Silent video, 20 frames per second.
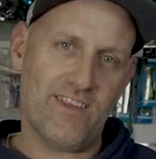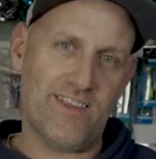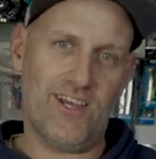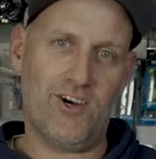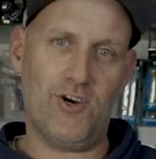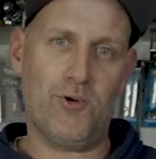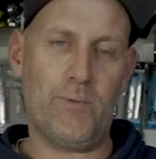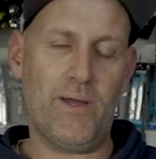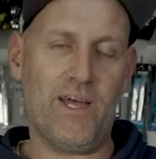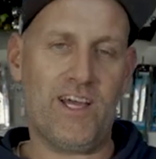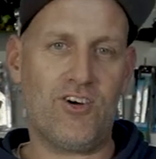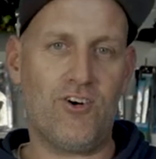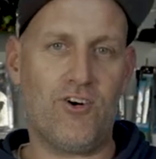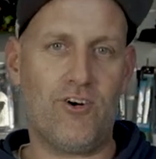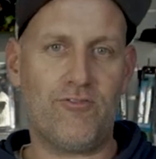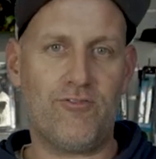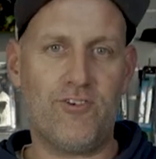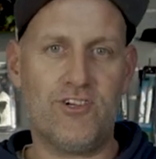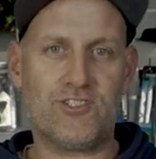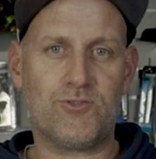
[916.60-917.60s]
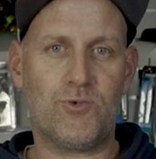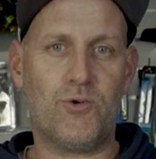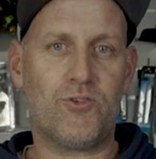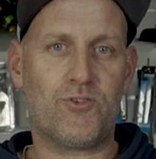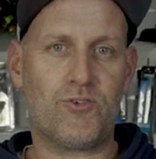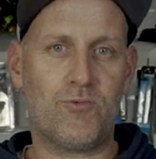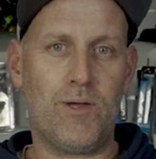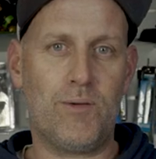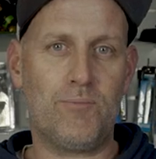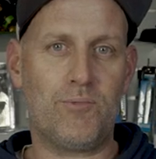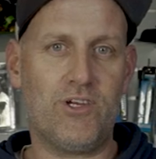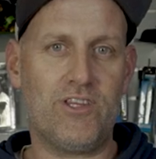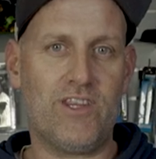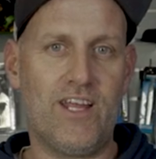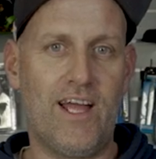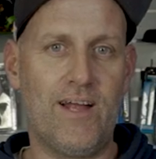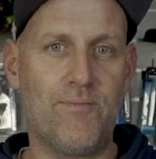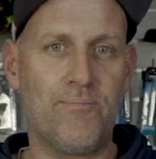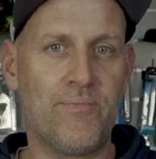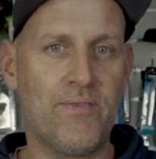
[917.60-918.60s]
they'll back off. It's worth remembering
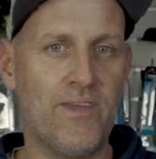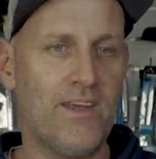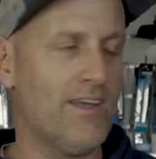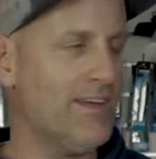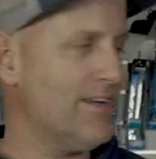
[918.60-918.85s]
that.